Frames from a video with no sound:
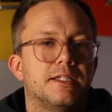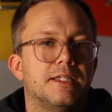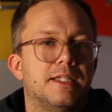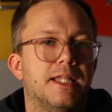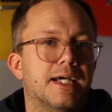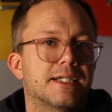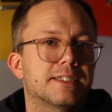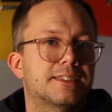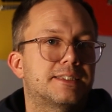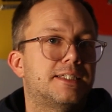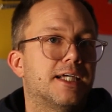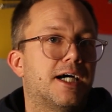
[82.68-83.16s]

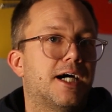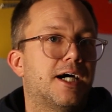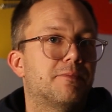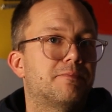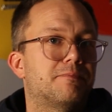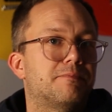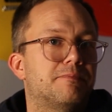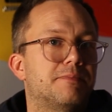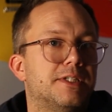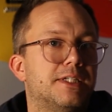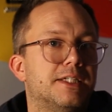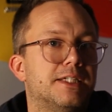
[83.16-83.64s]
Next
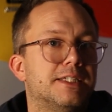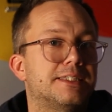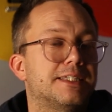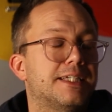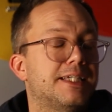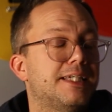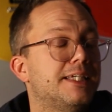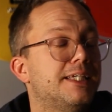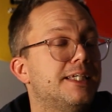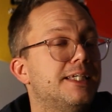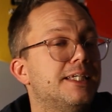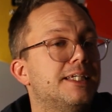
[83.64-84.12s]
up is
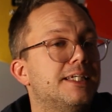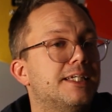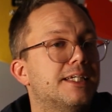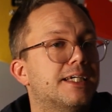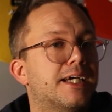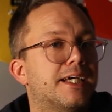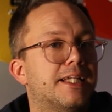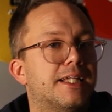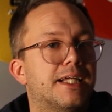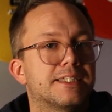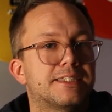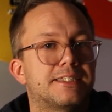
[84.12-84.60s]
E,
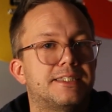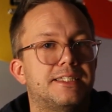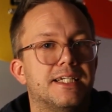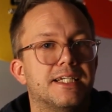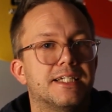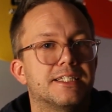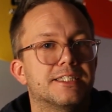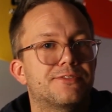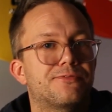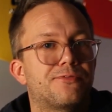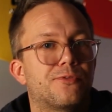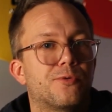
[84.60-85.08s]
and that
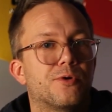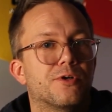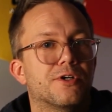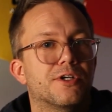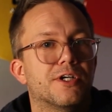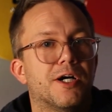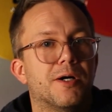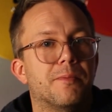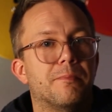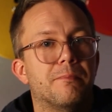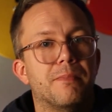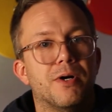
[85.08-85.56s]
stands
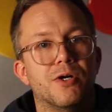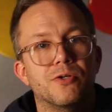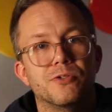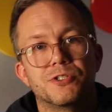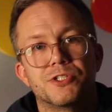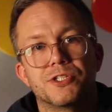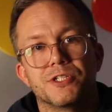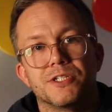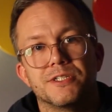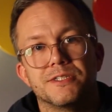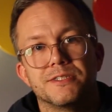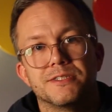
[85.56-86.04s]
for
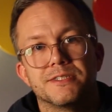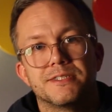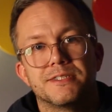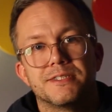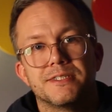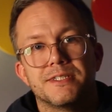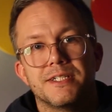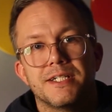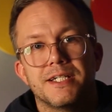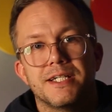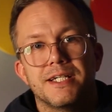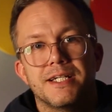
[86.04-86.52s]

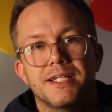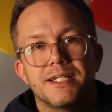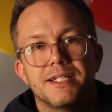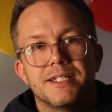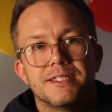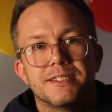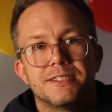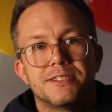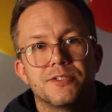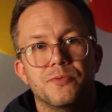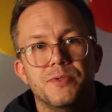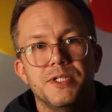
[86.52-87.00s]
emotions.
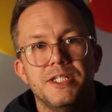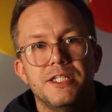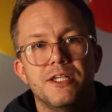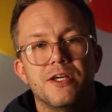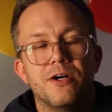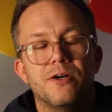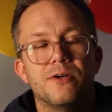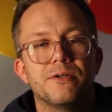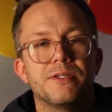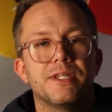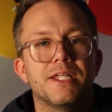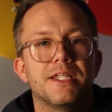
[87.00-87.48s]
So we
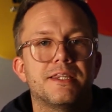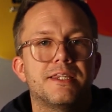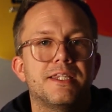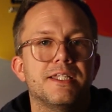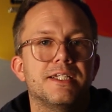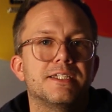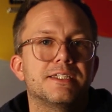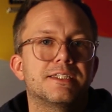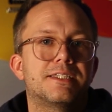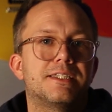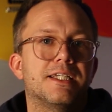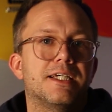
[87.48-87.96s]
know that
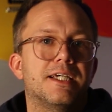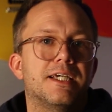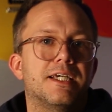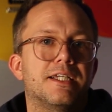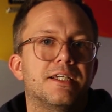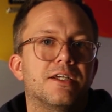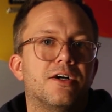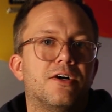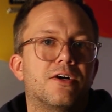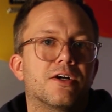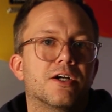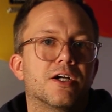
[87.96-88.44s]
things
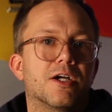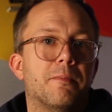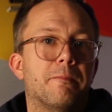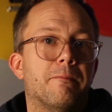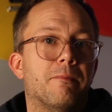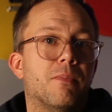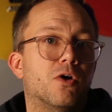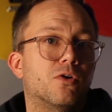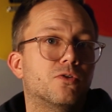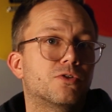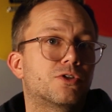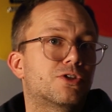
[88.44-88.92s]
that are
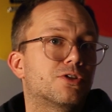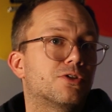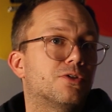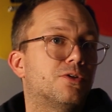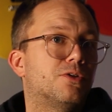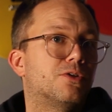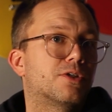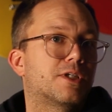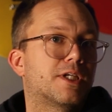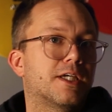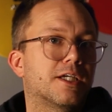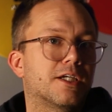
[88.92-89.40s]

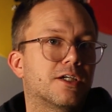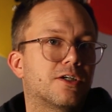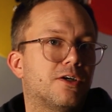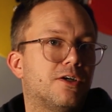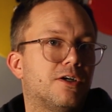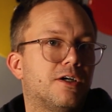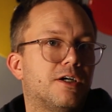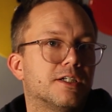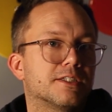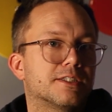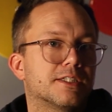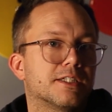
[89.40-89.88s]
emotional can
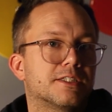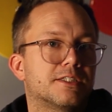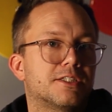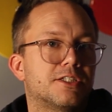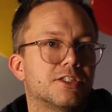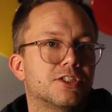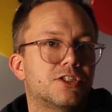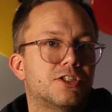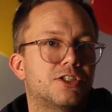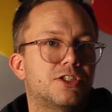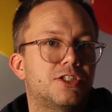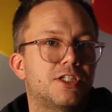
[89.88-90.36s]
cause us
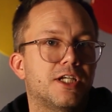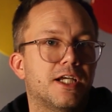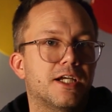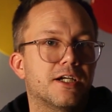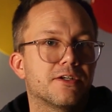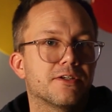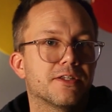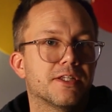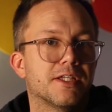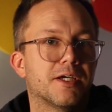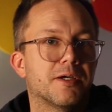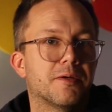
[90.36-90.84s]
to
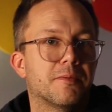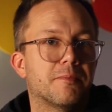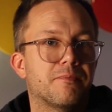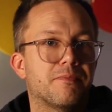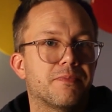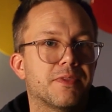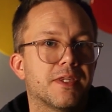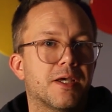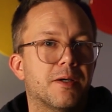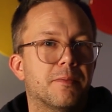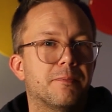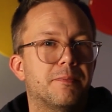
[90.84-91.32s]
share them,
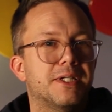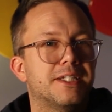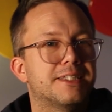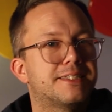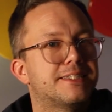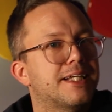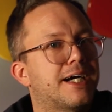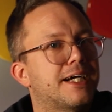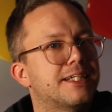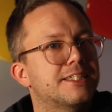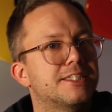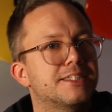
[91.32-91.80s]
but it's
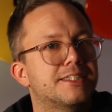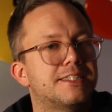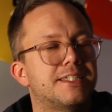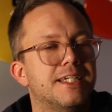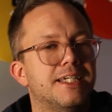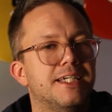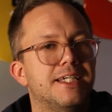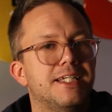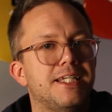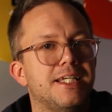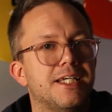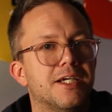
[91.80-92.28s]
not just
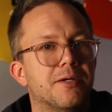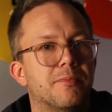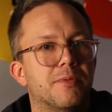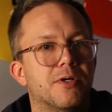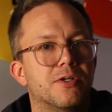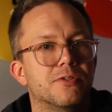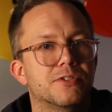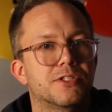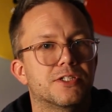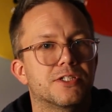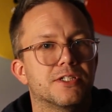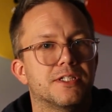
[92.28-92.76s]
any
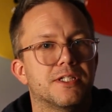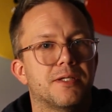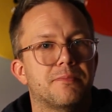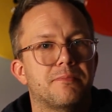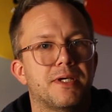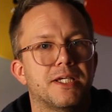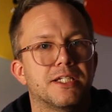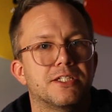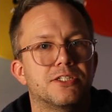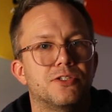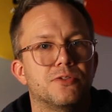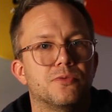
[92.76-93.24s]
emotion that
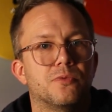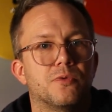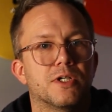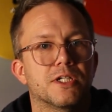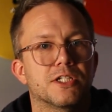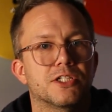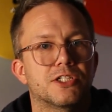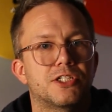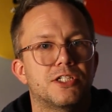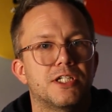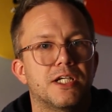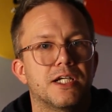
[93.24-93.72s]
makes you
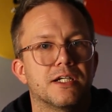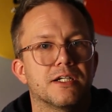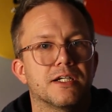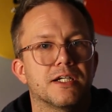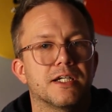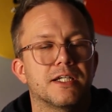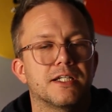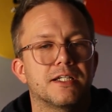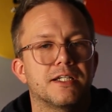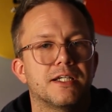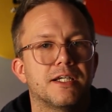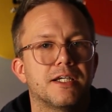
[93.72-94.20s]
want to share
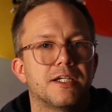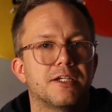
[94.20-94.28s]
it.